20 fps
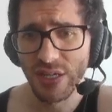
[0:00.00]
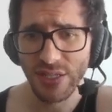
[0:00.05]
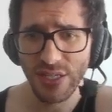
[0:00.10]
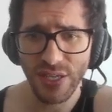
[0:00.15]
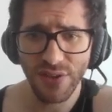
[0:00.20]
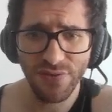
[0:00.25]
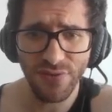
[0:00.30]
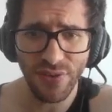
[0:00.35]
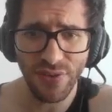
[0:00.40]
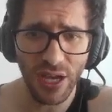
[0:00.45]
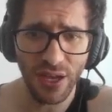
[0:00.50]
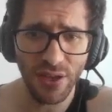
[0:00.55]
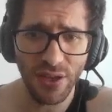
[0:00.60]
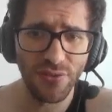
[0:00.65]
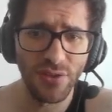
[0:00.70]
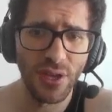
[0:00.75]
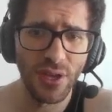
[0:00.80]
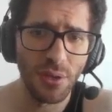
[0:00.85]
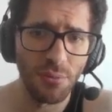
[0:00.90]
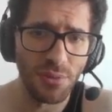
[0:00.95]
d5,
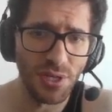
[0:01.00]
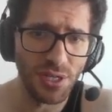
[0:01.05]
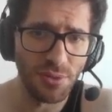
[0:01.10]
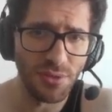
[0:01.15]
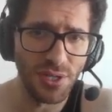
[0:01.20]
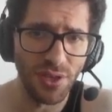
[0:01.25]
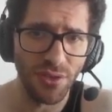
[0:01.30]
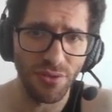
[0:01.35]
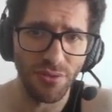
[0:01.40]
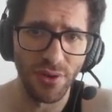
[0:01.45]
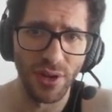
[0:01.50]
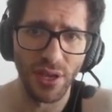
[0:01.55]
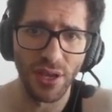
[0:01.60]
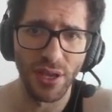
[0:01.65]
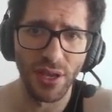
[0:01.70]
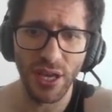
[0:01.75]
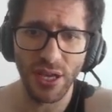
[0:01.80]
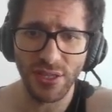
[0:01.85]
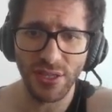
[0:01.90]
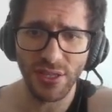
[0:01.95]
bishop
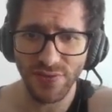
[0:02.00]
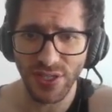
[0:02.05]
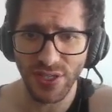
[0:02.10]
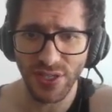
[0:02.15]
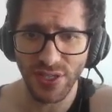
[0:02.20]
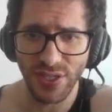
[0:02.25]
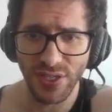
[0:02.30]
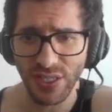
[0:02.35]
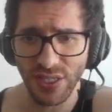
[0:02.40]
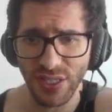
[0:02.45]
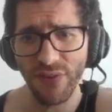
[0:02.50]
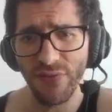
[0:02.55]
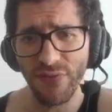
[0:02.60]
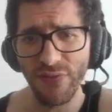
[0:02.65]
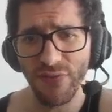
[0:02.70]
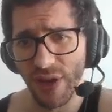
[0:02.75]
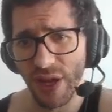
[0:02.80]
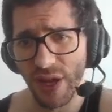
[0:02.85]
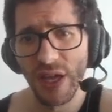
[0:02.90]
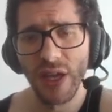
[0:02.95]
g3, knight f6, knight
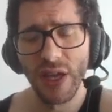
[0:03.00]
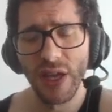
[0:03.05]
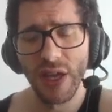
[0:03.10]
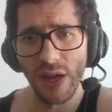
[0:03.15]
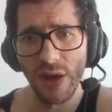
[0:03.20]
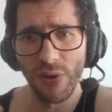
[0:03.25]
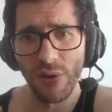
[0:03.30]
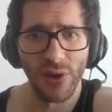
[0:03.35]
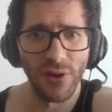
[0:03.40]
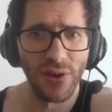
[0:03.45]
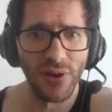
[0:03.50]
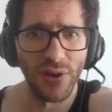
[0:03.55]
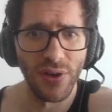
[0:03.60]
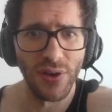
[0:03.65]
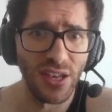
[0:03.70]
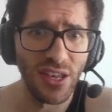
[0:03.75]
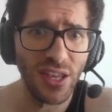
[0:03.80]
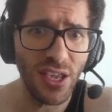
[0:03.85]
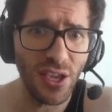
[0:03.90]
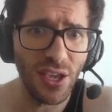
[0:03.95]
f3, and now we're in a
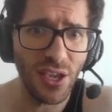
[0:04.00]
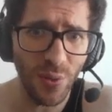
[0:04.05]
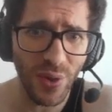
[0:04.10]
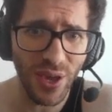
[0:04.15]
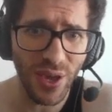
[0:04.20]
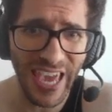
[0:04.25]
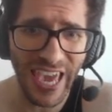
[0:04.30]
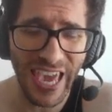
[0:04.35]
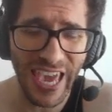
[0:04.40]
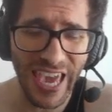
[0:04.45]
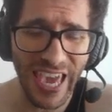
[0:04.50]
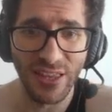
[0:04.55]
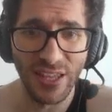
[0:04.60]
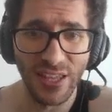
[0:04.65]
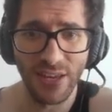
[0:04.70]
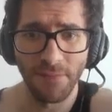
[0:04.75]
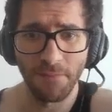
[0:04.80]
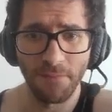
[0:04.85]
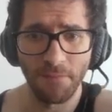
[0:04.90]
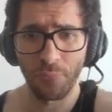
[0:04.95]

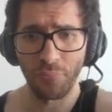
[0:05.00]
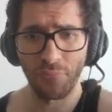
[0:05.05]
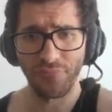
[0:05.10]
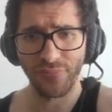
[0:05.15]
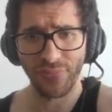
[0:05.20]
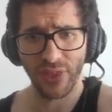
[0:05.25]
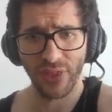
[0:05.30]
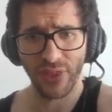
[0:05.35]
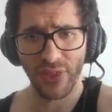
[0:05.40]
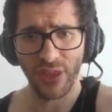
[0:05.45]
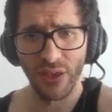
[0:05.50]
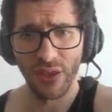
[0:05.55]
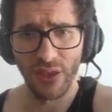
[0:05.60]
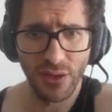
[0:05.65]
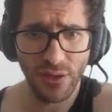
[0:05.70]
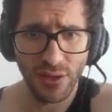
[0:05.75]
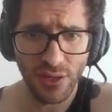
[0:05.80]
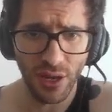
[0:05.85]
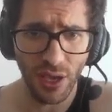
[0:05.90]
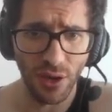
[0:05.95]
neo-Catalan.
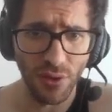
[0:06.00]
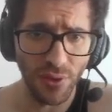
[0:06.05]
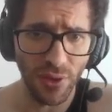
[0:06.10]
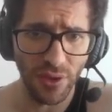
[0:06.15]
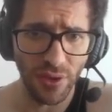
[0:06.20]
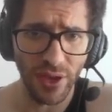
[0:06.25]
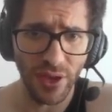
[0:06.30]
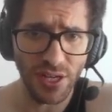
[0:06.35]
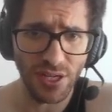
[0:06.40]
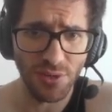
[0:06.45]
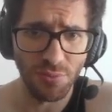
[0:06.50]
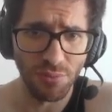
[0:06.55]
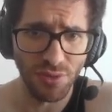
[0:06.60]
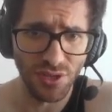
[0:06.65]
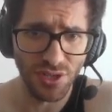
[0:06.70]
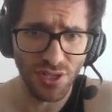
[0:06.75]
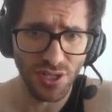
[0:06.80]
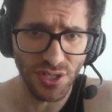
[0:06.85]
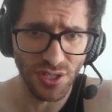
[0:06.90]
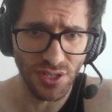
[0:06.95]
Now Gukesh
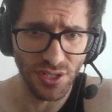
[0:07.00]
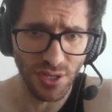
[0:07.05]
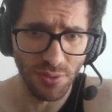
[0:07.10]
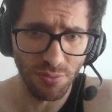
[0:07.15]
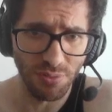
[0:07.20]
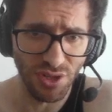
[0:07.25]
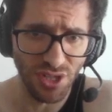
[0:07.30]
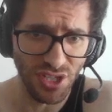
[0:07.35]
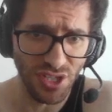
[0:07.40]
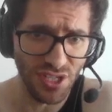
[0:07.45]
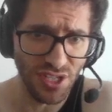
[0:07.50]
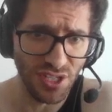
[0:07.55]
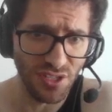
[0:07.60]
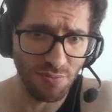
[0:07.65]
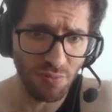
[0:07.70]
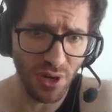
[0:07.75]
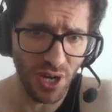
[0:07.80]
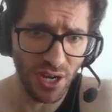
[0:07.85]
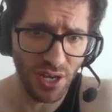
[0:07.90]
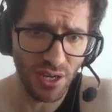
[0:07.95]
pushes this
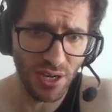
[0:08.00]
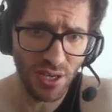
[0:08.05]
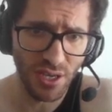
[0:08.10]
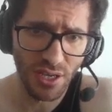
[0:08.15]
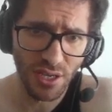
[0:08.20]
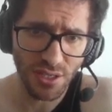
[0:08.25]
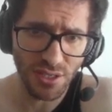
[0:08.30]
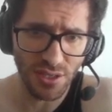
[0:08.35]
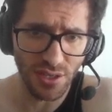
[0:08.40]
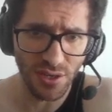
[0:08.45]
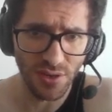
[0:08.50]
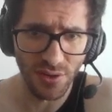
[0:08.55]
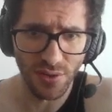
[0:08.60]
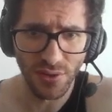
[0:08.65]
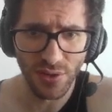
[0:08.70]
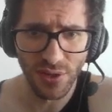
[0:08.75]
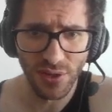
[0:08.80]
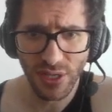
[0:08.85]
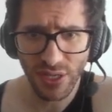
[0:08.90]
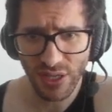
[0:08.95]
pawn,
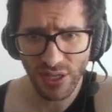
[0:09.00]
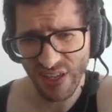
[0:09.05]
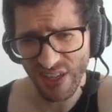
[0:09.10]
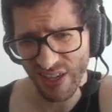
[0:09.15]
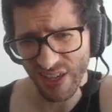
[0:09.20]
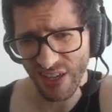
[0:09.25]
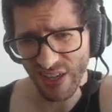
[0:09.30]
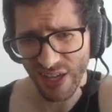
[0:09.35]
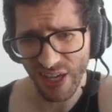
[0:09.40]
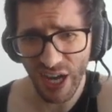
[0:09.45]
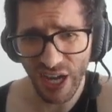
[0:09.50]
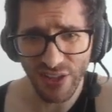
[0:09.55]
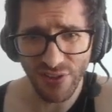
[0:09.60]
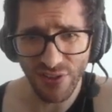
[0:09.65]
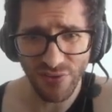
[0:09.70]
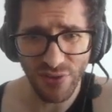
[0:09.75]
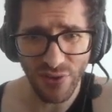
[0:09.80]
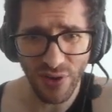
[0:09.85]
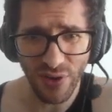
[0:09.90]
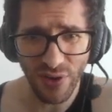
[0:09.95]
so kind
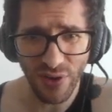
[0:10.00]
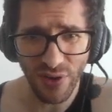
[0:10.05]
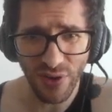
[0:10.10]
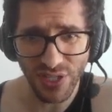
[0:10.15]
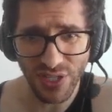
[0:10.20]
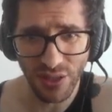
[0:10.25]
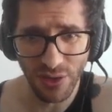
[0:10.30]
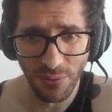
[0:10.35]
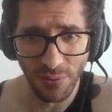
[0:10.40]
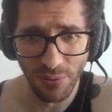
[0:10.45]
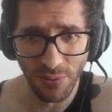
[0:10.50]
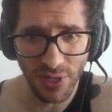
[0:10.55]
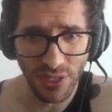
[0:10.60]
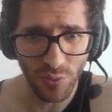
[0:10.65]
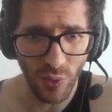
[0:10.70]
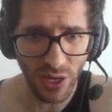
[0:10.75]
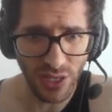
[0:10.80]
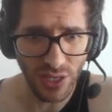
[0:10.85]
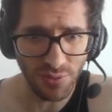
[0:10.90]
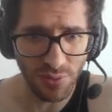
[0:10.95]
of cramps a little bit
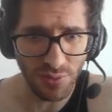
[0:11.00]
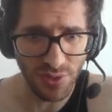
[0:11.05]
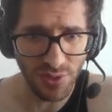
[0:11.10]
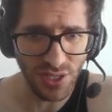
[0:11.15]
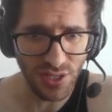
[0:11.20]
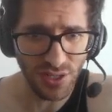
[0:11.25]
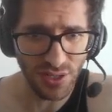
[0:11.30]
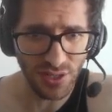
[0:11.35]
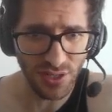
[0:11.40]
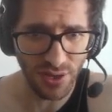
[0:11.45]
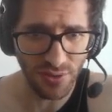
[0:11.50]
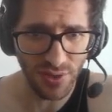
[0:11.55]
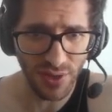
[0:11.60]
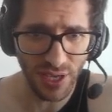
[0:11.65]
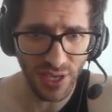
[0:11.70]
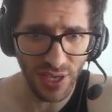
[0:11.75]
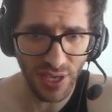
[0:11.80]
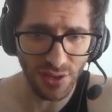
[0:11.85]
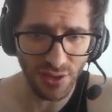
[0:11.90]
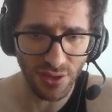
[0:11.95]
White's position. Now you
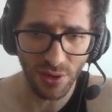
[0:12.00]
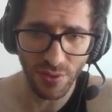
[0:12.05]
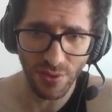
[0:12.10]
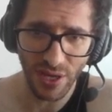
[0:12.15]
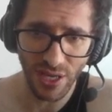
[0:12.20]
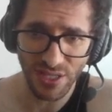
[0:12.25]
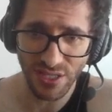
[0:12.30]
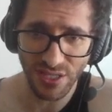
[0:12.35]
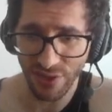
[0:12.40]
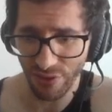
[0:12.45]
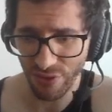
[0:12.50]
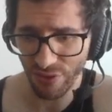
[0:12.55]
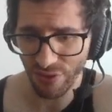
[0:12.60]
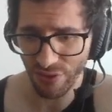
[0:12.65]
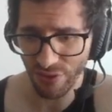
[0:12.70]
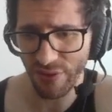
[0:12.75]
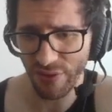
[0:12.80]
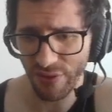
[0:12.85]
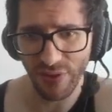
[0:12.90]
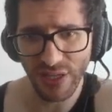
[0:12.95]
can't go knight
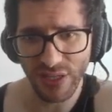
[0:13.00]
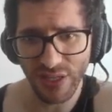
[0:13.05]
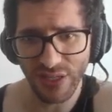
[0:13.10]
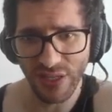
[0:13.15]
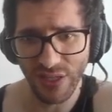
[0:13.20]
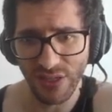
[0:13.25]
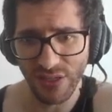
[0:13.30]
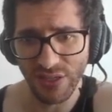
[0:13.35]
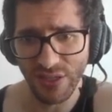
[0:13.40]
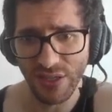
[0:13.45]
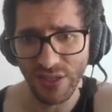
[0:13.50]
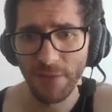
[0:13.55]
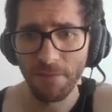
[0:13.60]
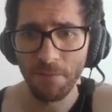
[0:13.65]
c3, for instance.